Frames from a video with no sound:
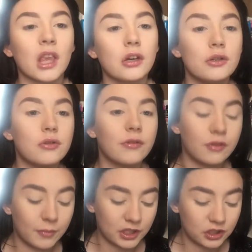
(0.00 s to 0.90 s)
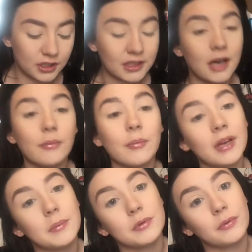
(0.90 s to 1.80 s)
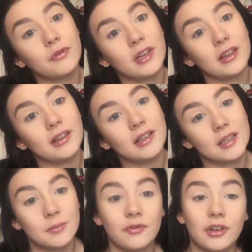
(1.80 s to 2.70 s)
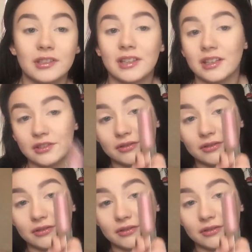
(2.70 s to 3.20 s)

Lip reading: Could you ever imagine a time when my lips were thinner than this before I started